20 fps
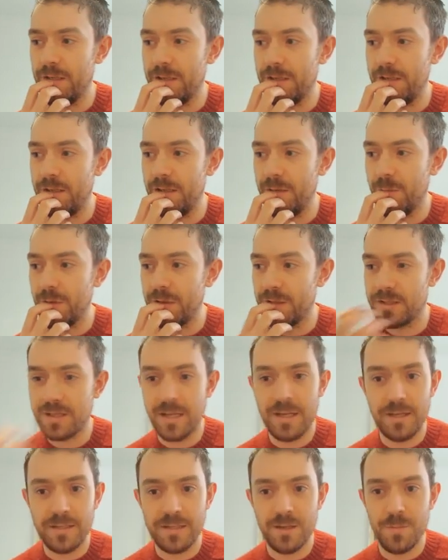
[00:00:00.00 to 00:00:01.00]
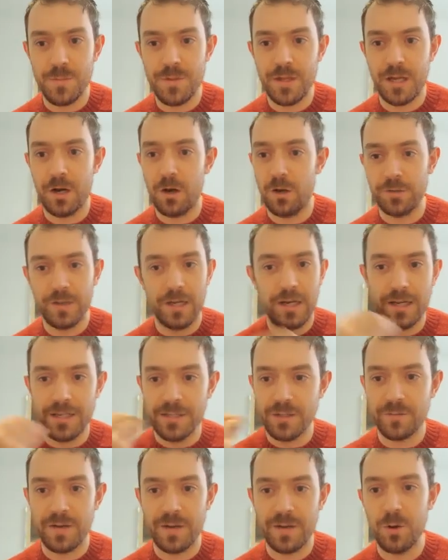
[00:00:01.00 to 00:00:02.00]
he would say something along the
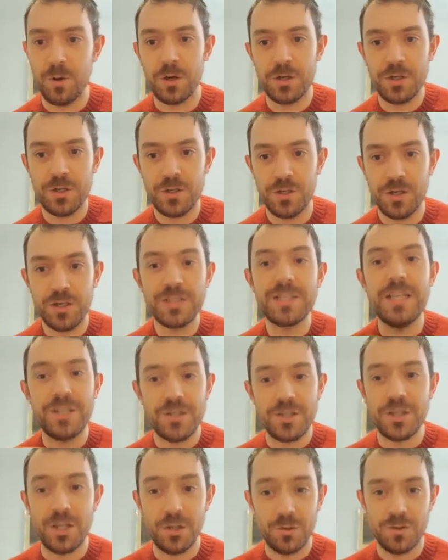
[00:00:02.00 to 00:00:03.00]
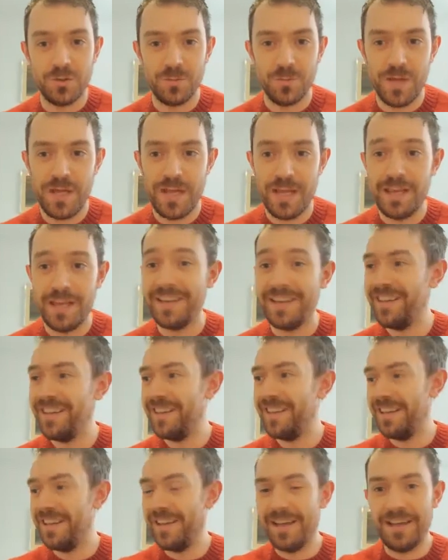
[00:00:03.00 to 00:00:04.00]
lines of, I'm not teaching you to be
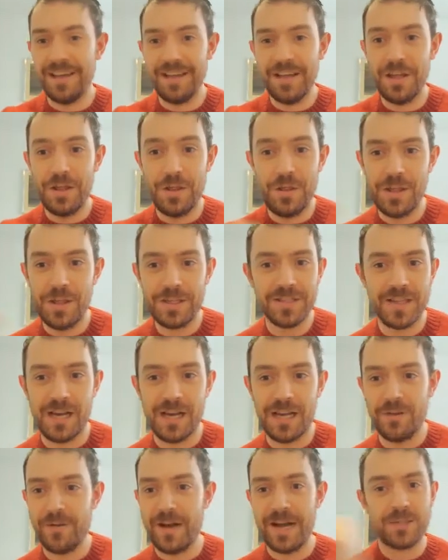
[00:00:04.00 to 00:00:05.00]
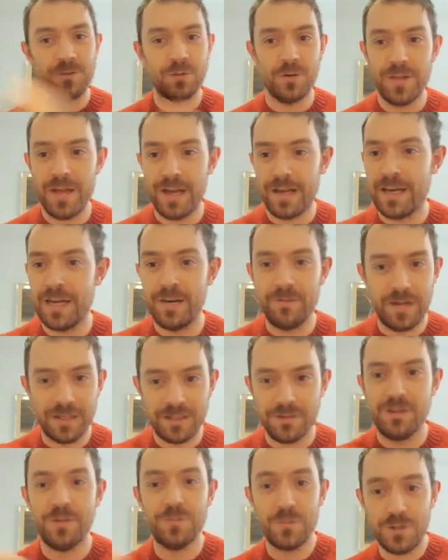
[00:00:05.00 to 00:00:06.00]
this kind of actor or that kind of
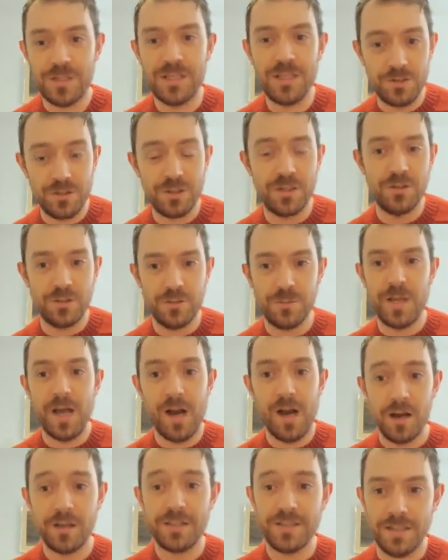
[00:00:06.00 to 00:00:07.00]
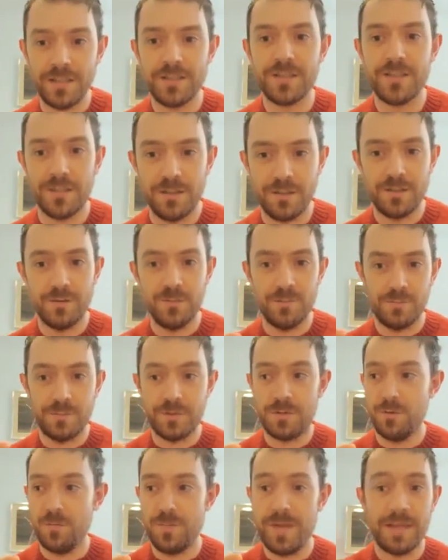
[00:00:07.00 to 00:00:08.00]
actor, I'm teaching you to be artists and
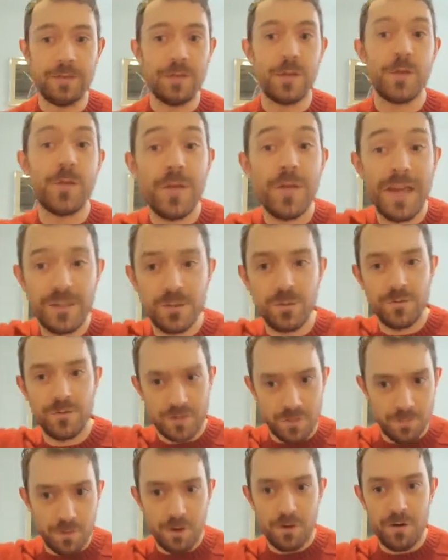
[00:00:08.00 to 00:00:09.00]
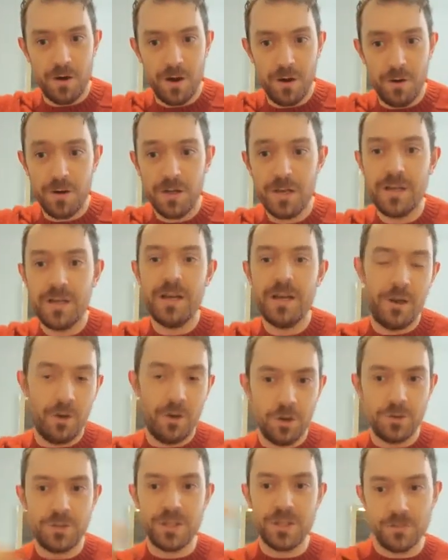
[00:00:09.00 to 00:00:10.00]
to make the theatre of tomorrow and
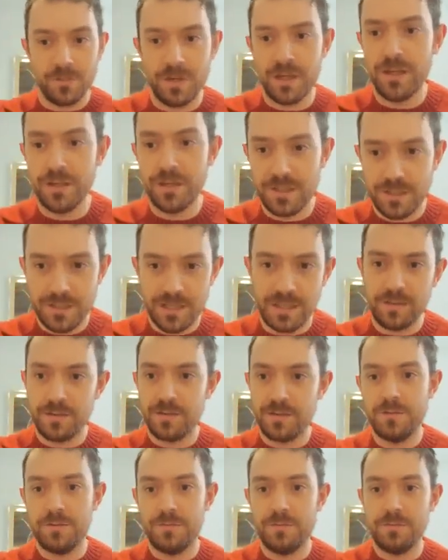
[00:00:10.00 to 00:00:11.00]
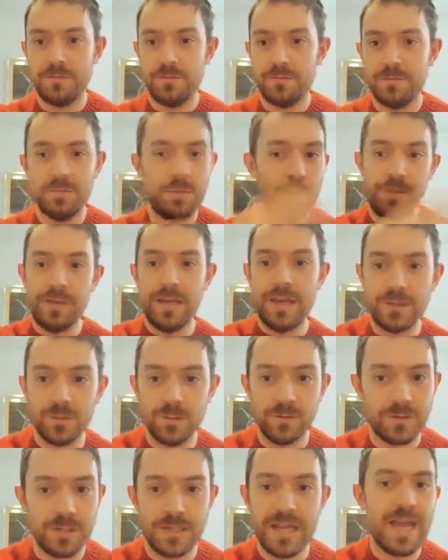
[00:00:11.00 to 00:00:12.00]
not just regurgitate the theatre
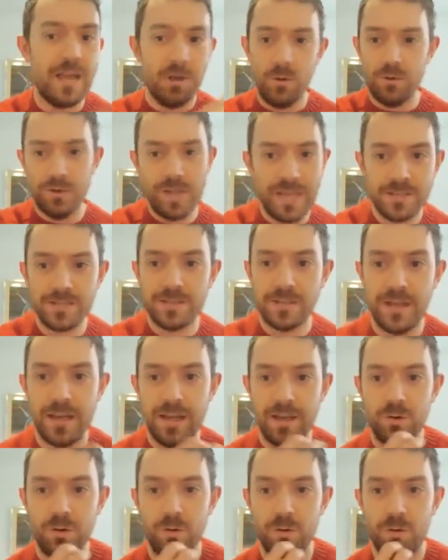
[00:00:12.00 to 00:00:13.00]
of today or yesterday or